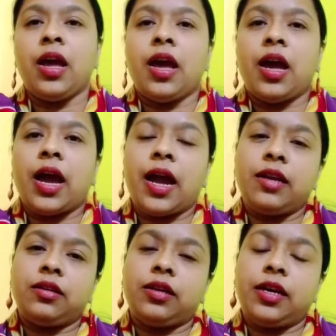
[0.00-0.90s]
And
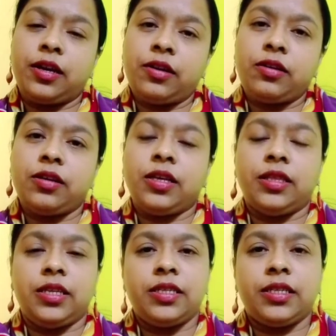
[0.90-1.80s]
here in
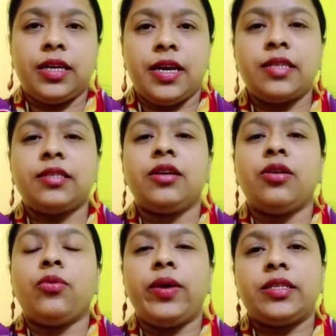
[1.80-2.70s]
this case,
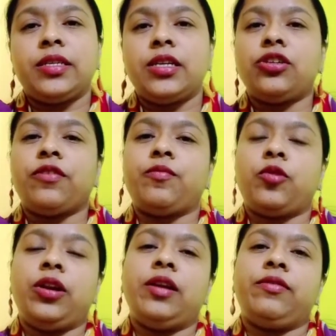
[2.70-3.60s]
wastage of
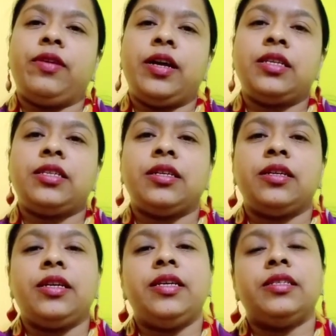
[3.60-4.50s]
pollen grains
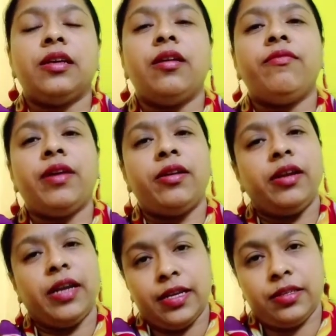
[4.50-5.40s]
is very
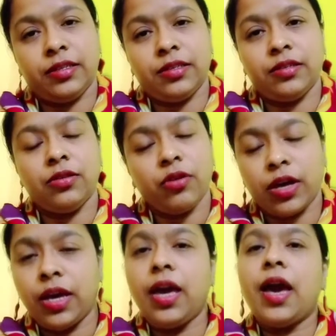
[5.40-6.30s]
less.
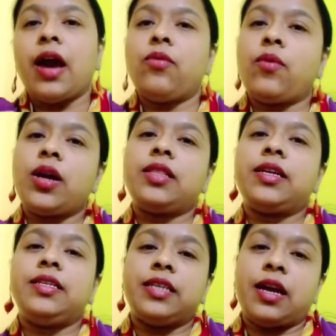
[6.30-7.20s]
Okay, and what are the
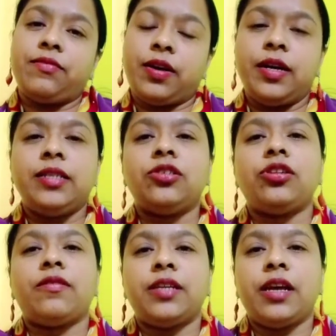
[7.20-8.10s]
disadvantages
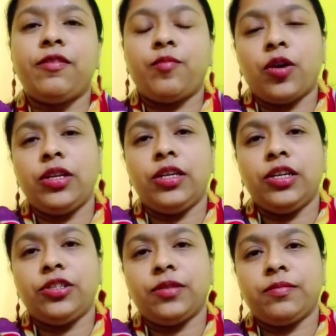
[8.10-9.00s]
of self-pollination?